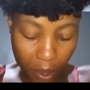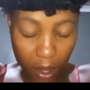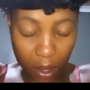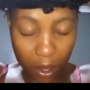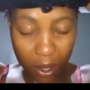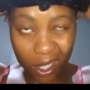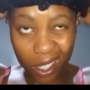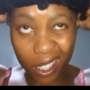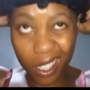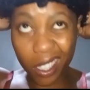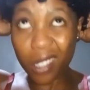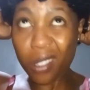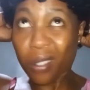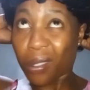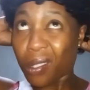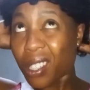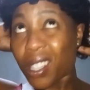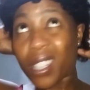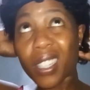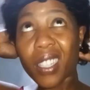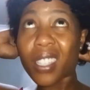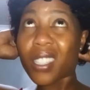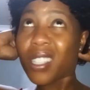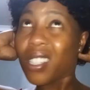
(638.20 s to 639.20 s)
gonna deal with
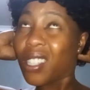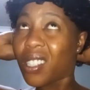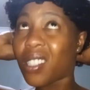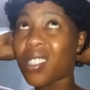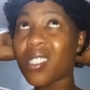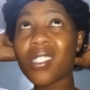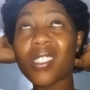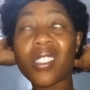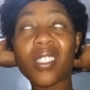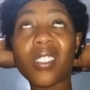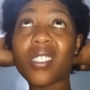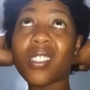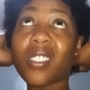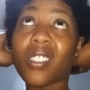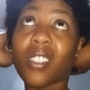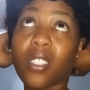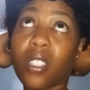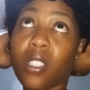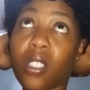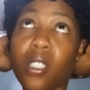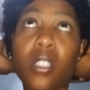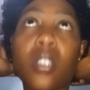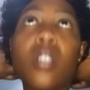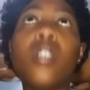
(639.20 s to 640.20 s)
the
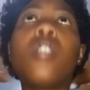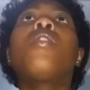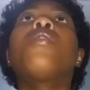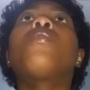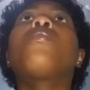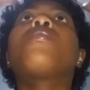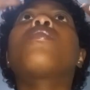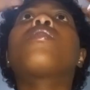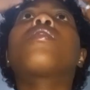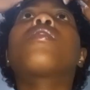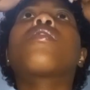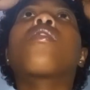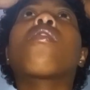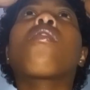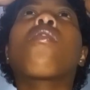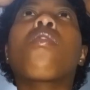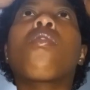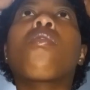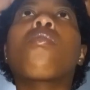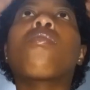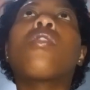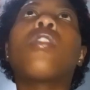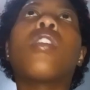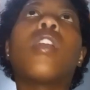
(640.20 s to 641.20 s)
with the
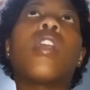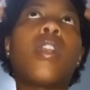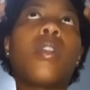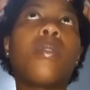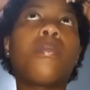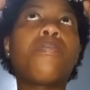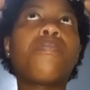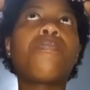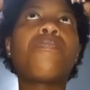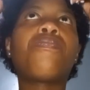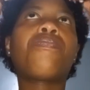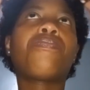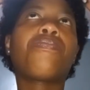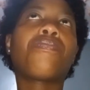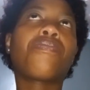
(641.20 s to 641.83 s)
whole um